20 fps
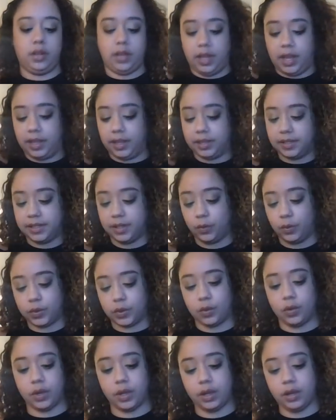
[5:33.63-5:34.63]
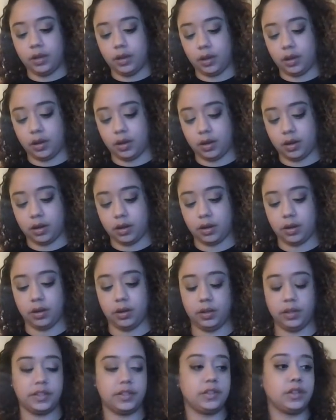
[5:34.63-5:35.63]
let's see what's going on.
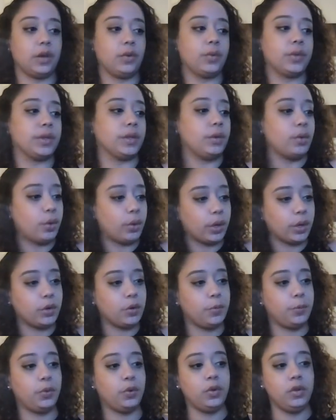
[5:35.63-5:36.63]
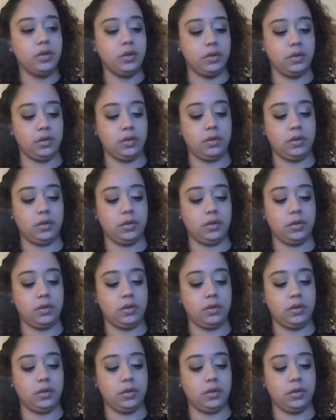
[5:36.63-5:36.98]
Let's start with an oracle pool.